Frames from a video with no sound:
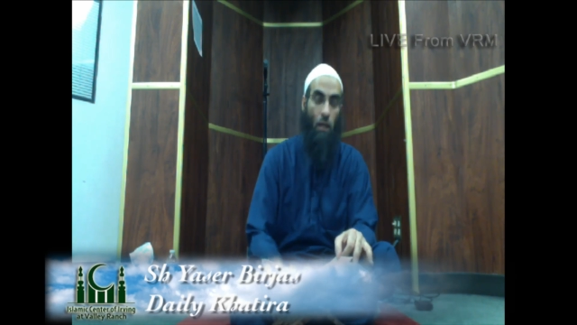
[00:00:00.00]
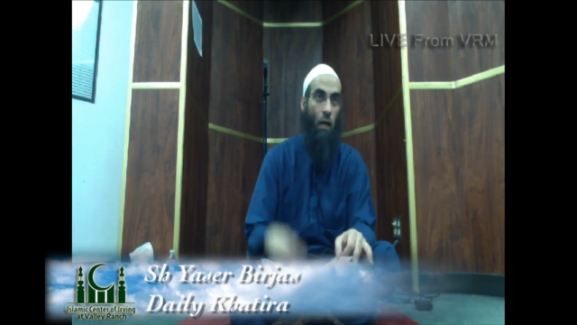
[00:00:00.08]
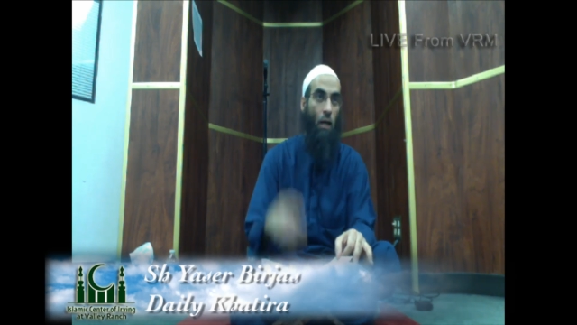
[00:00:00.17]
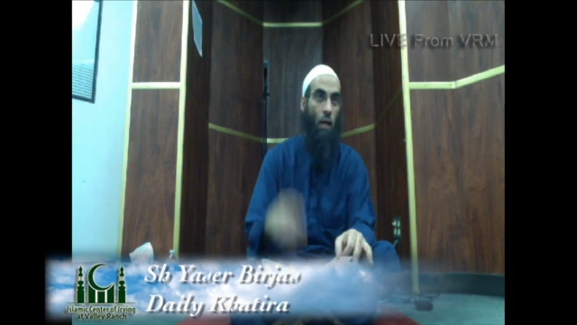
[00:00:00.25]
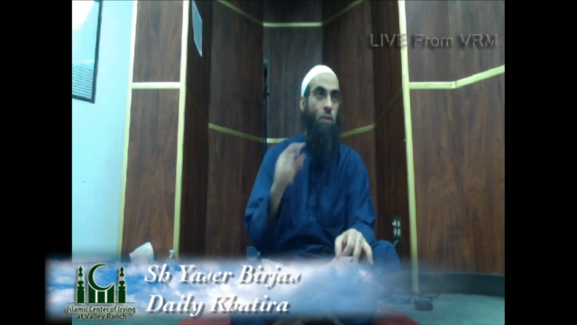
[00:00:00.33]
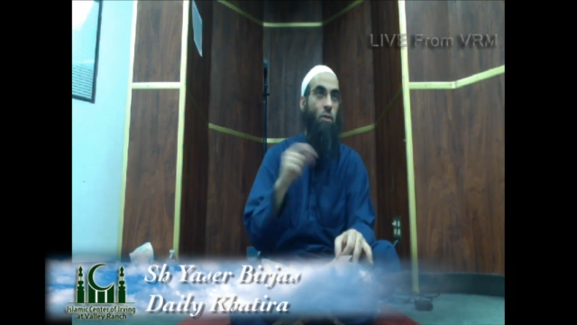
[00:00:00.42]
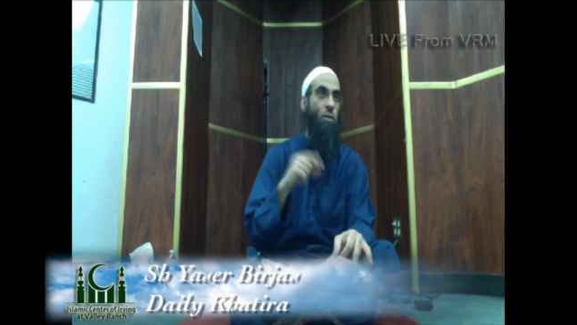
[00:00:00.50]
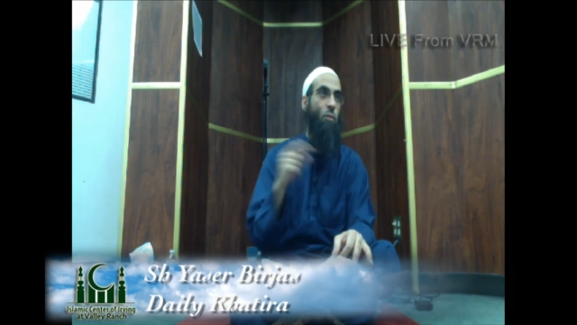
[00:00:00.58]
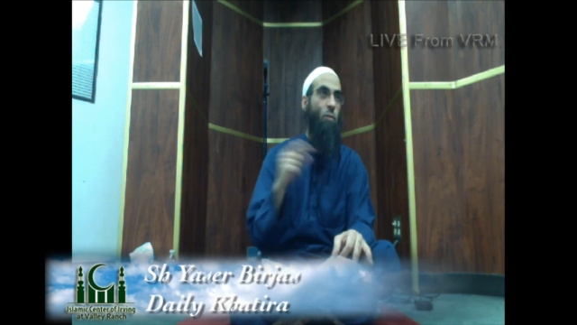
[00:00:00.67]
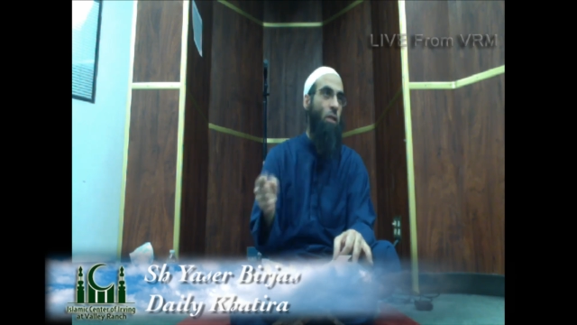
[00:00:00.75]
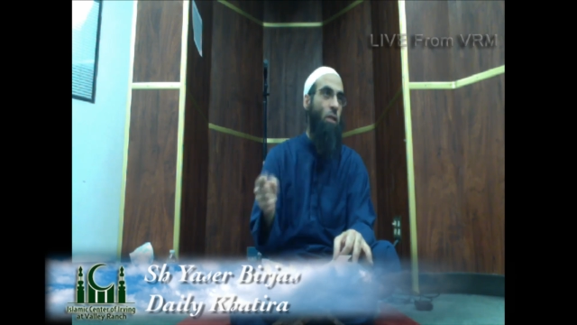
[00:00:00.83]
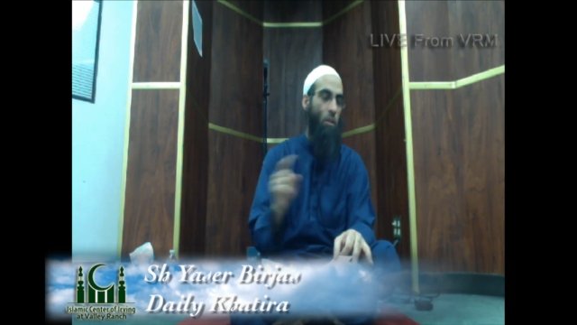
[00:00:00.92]
Aisha
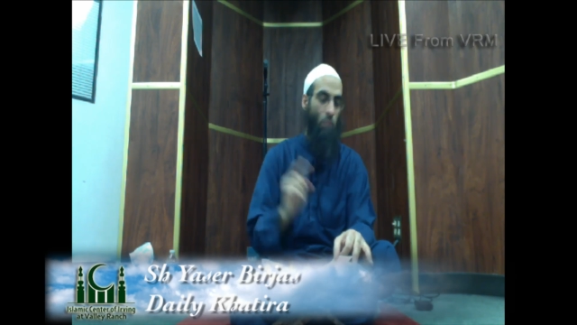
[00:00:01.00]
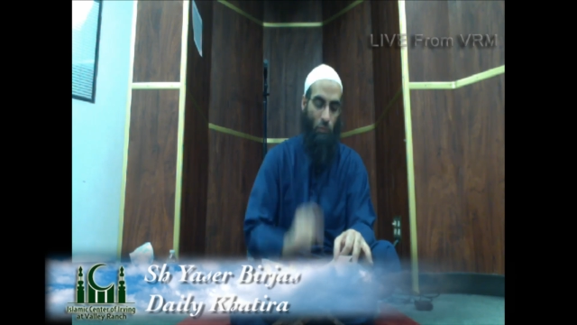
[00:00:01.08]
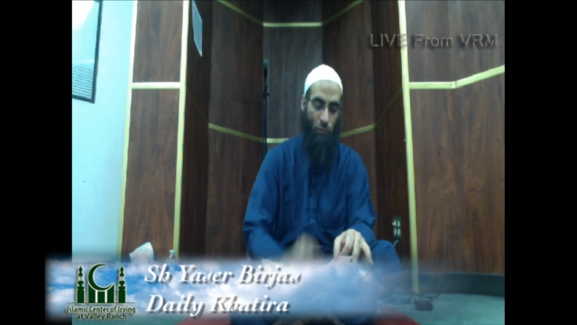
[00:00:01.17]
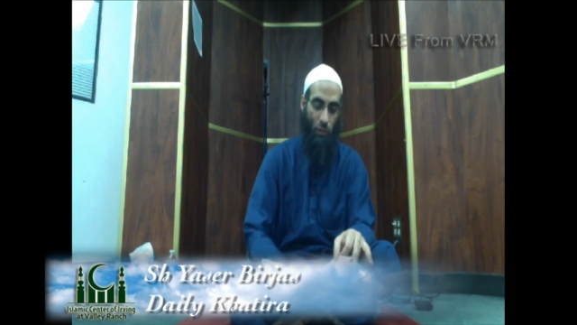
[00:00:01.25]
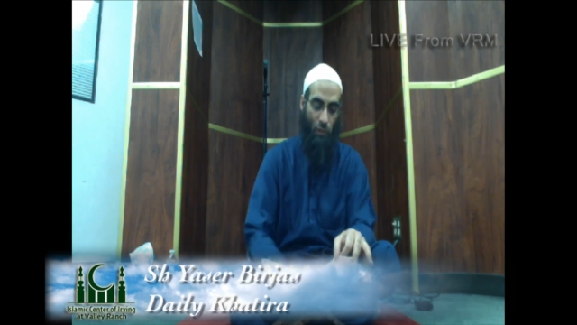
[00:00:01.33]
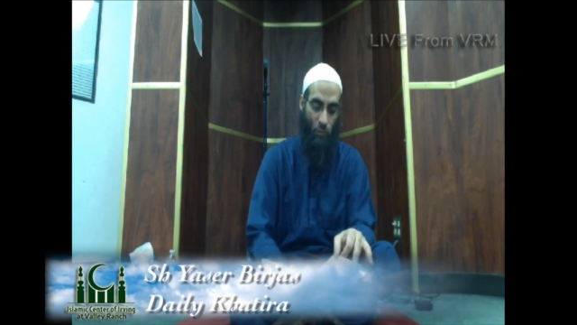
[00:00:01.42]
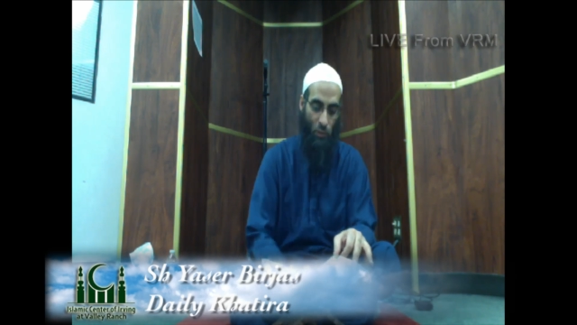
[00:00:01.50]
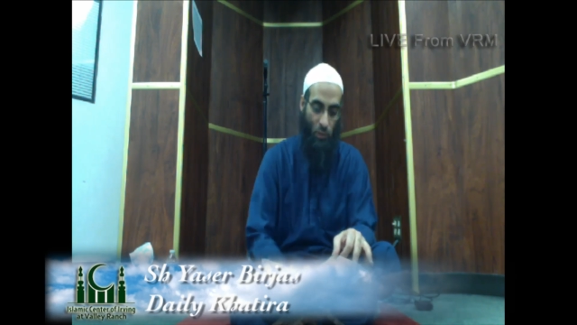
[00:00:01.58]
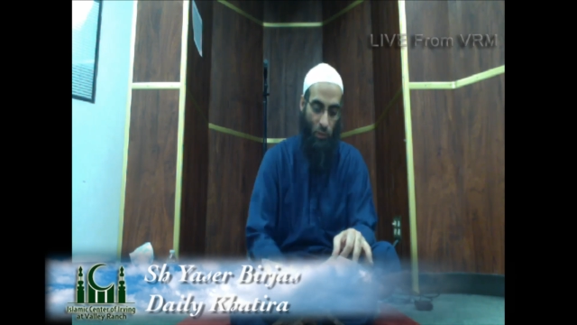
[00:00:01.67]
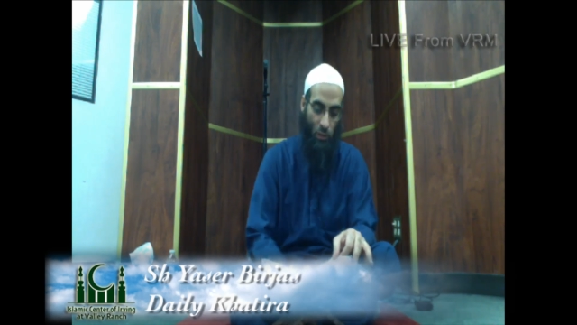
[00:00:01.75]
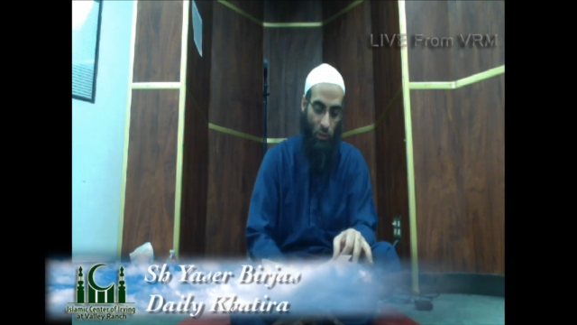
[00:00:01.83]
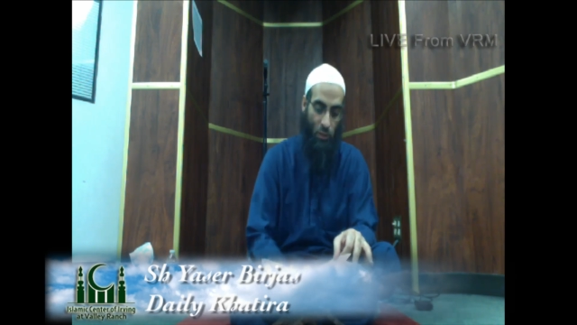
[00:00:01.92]
speaking about Fatima,
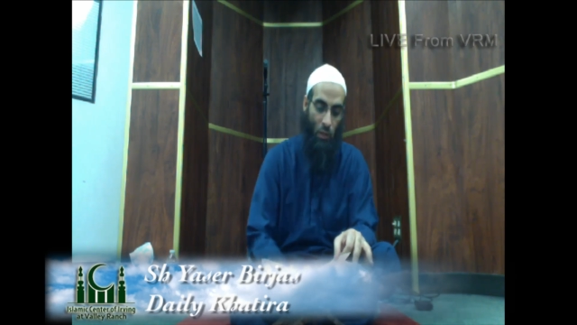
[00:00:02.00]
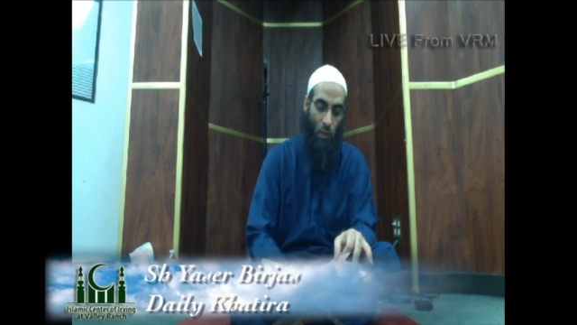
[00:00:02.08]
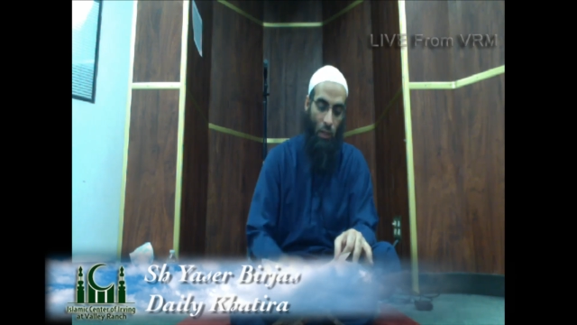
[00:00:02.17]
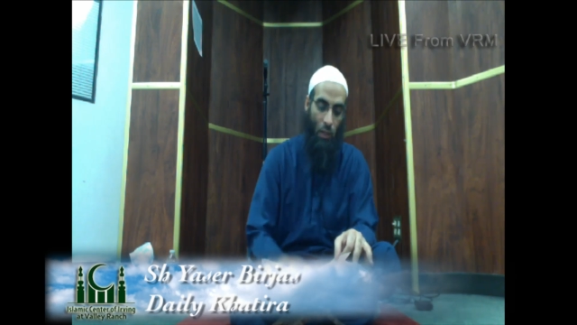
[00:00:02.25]
she said,